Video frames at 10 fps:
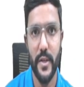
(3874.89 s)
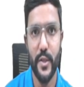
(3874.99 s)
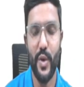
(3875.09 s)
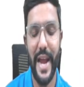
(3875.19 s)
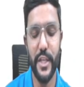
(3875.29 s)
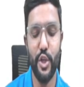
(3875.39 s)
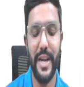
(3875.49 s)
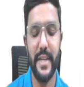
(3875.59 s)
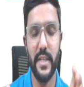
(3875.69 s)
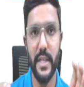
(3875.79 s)
So
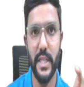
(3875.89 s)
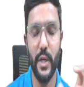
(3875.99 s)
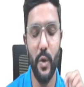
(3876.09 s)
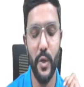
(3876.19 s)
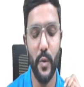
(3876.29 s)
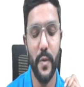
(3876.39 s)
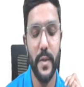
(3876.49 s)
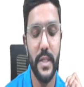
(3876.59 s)
actual hours is equal to